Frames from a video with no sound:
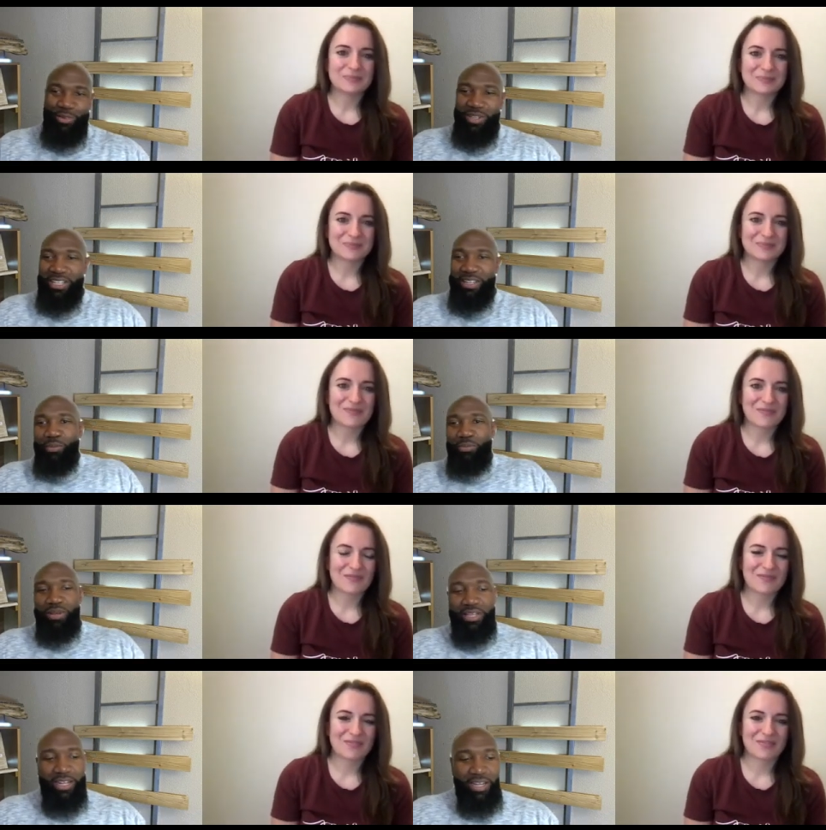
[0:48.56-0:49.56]
Speaker 1: with it.
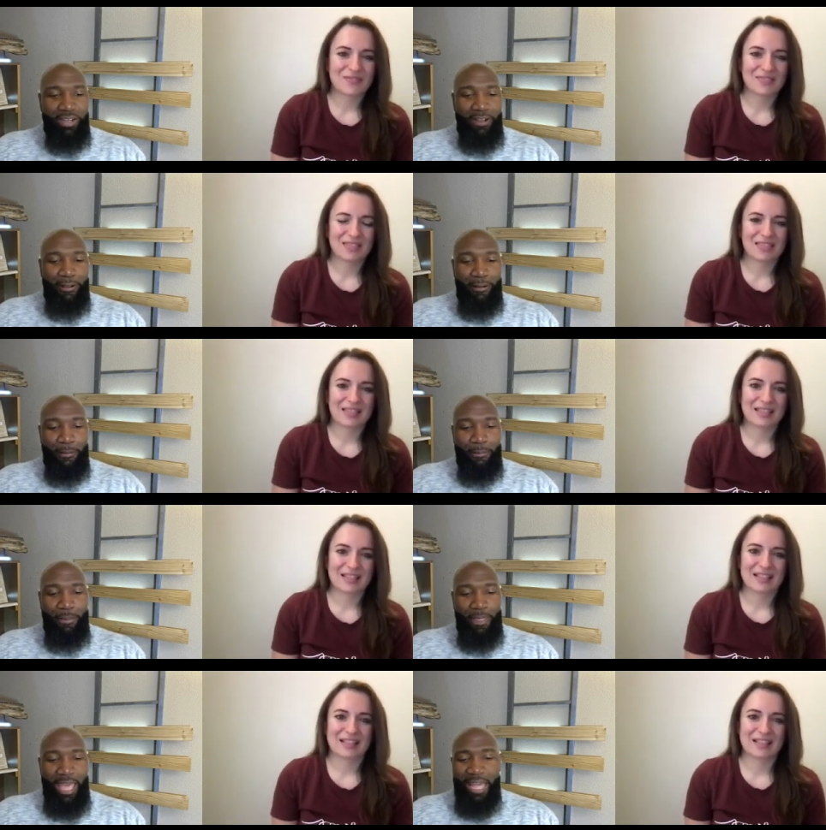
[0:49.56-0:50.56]
But um
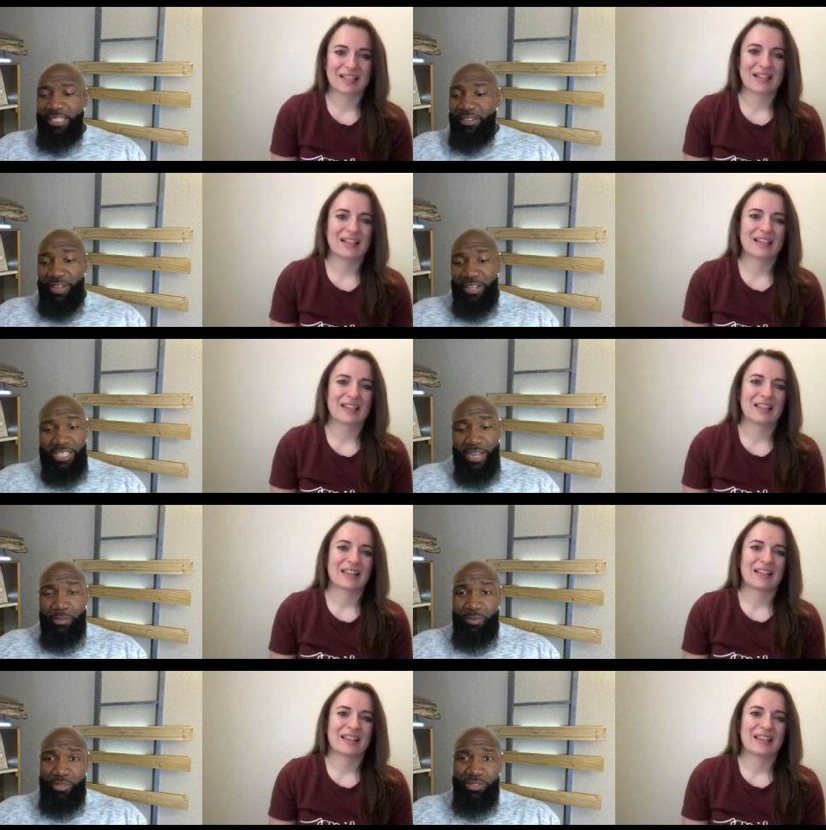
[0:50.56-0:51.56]
I love all type of
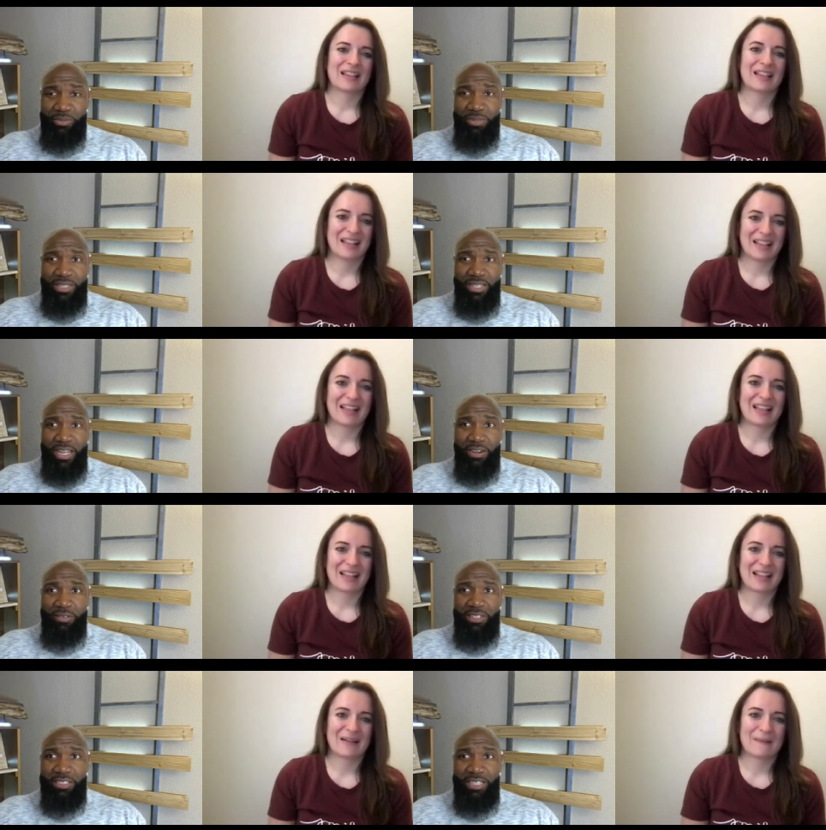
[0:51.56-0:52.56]
music, but I
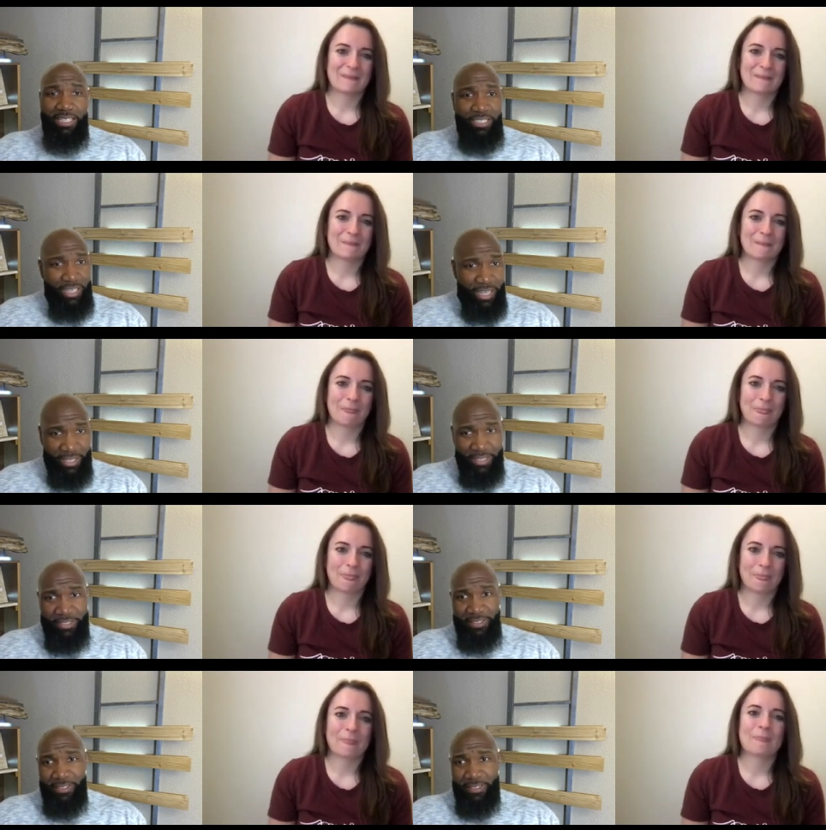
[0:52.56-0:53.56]
really like jazz.
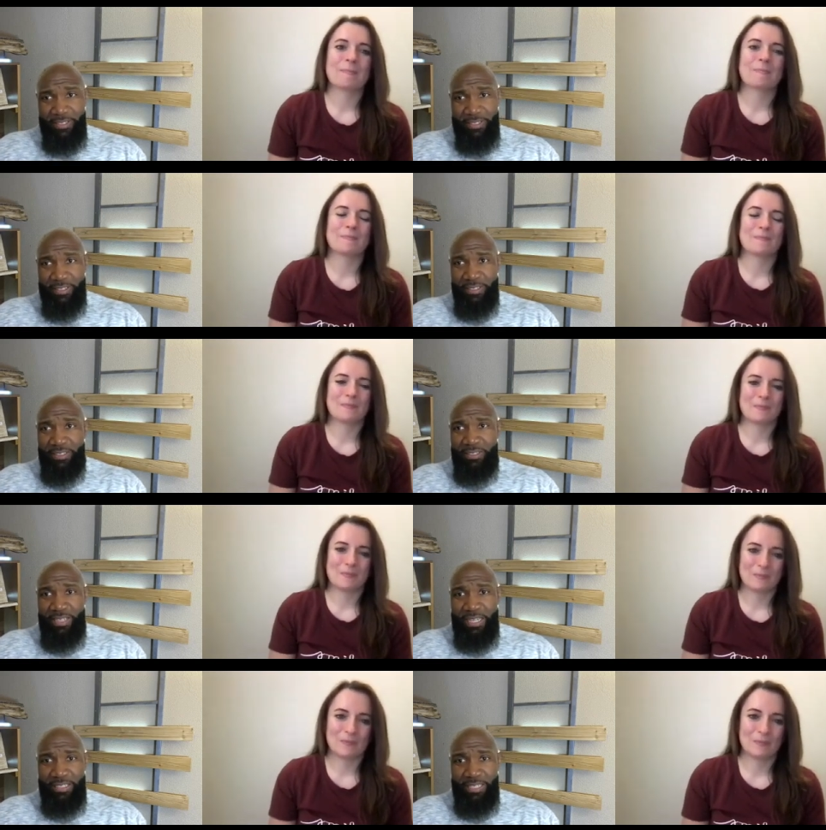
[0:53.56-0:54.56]
Uh
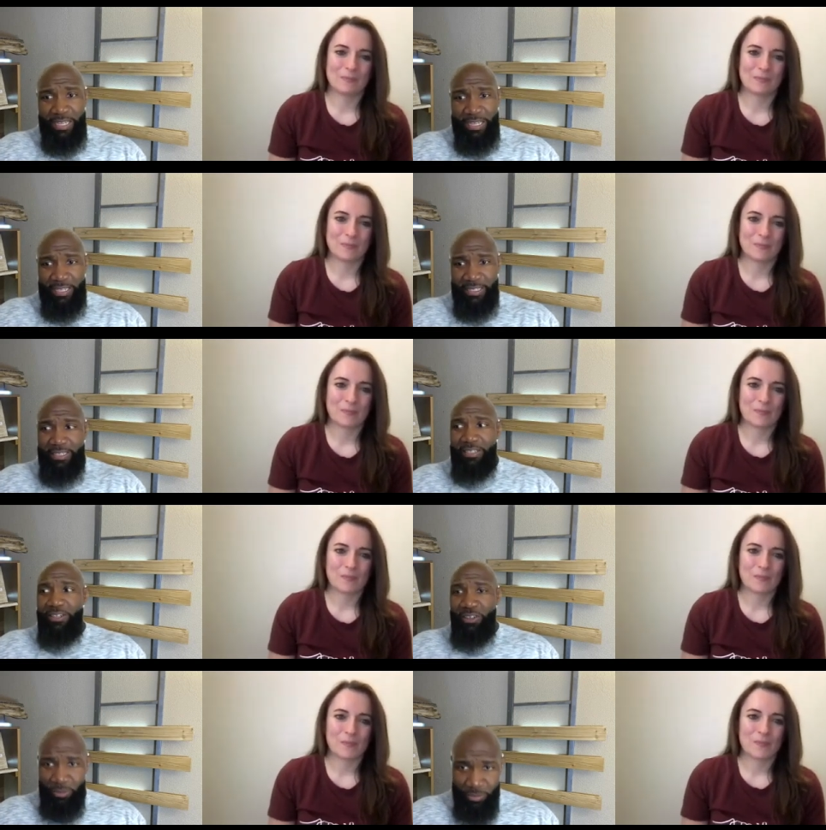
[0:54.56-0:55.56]
I like
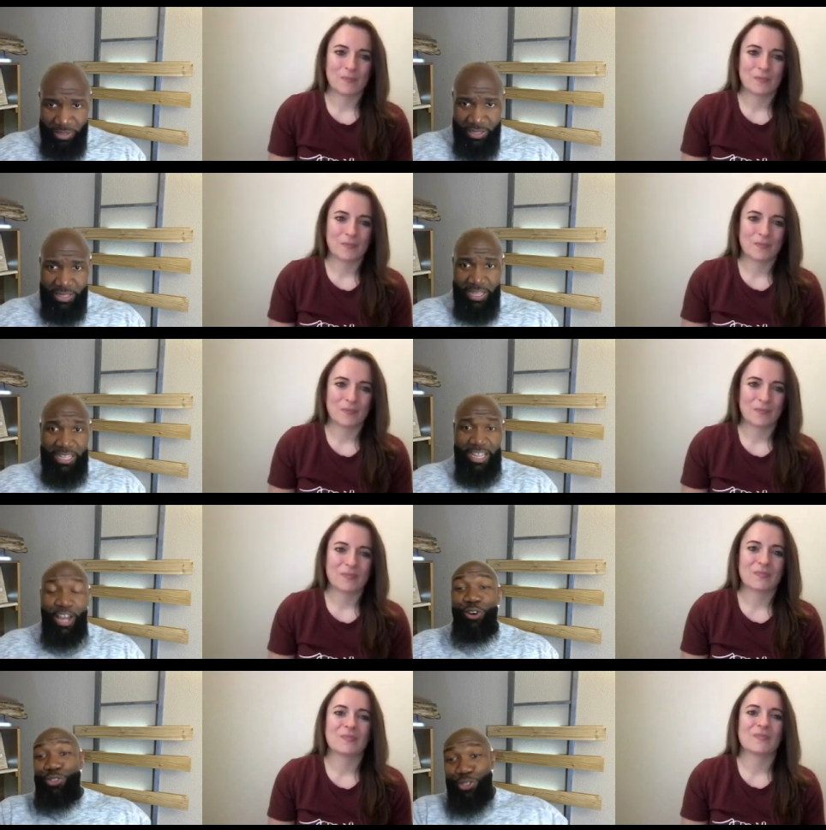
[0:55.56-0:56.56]
R&B. I like
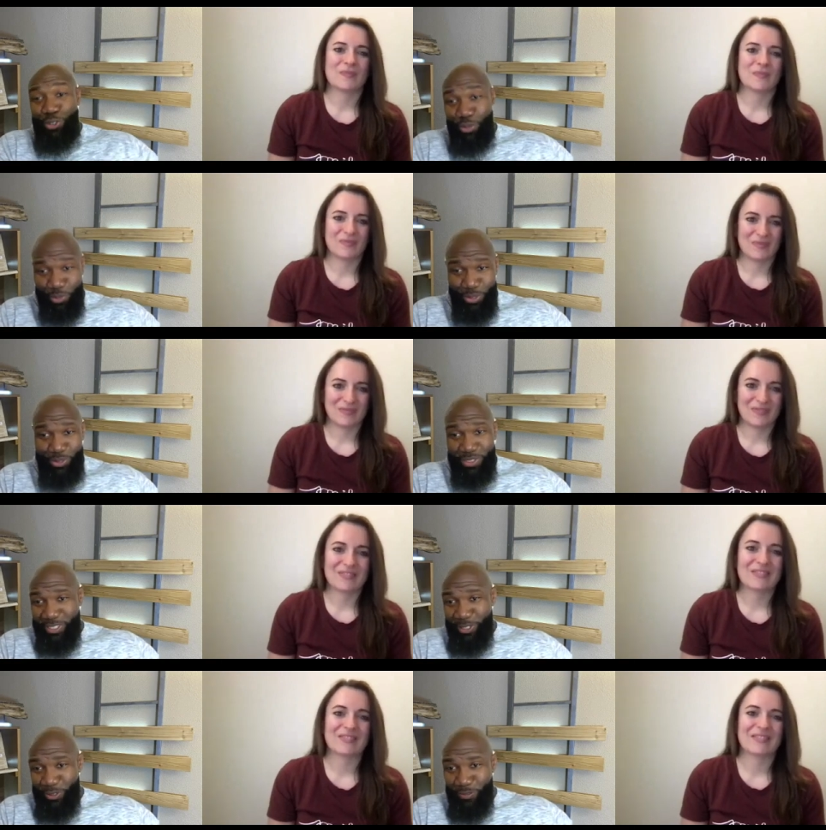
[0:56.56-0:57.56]
old school music
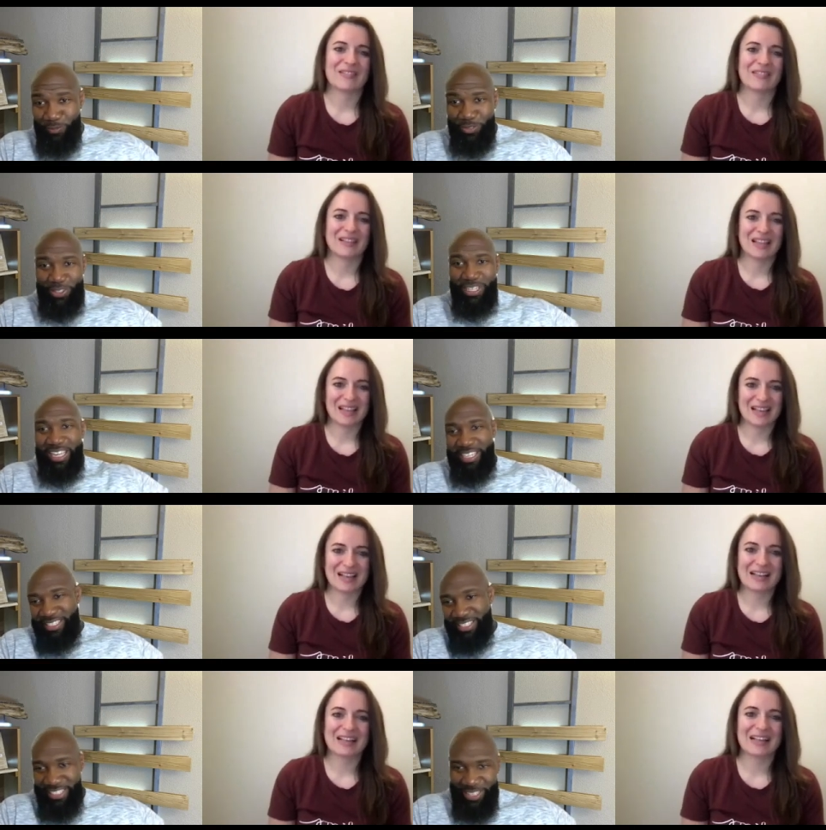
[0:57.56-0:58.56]
too. So like
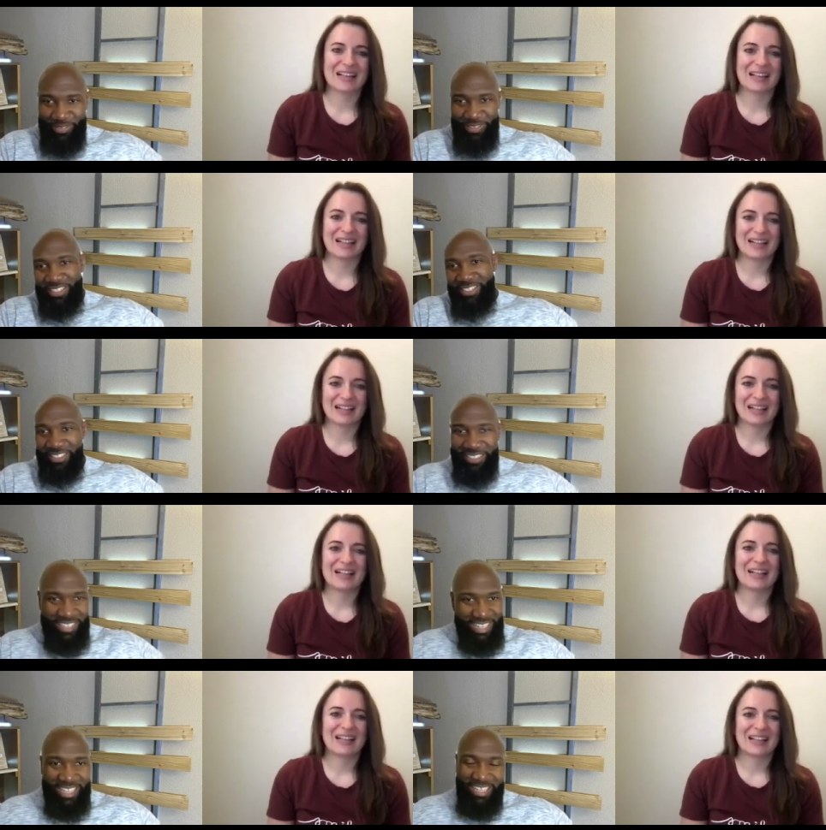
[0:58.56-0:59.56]
70s,
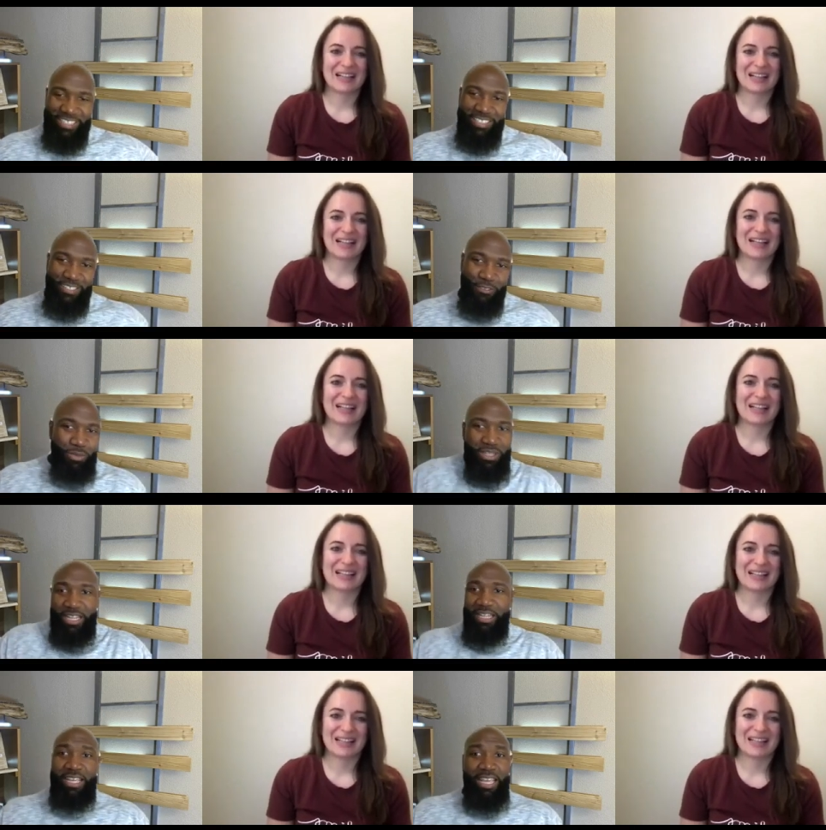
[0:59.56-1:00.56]
that kind of stuff. But
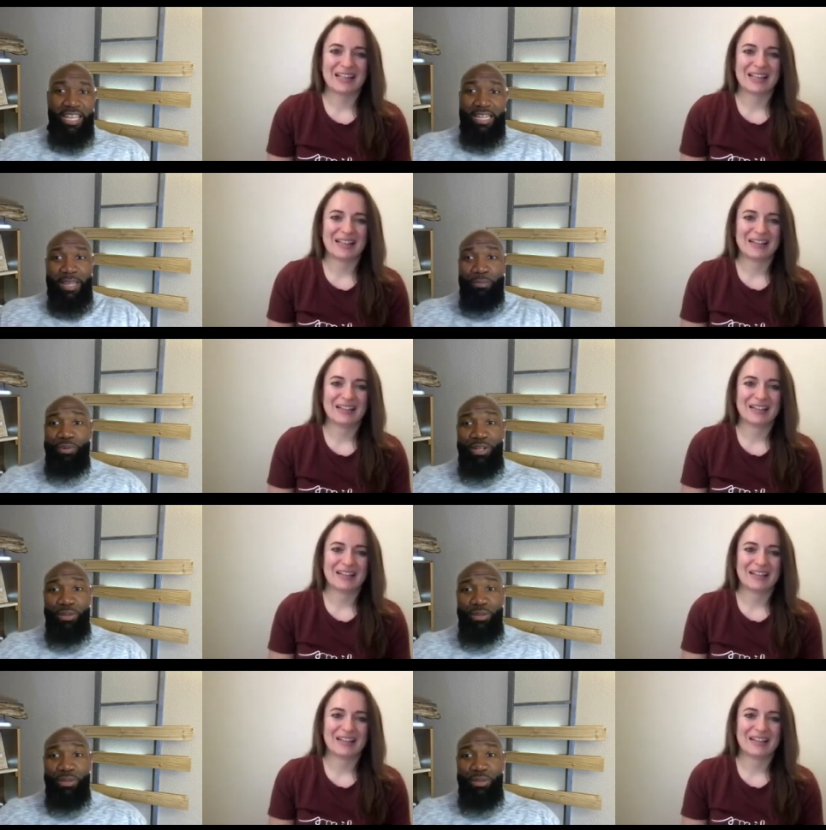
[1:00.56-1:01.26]
it, like pretty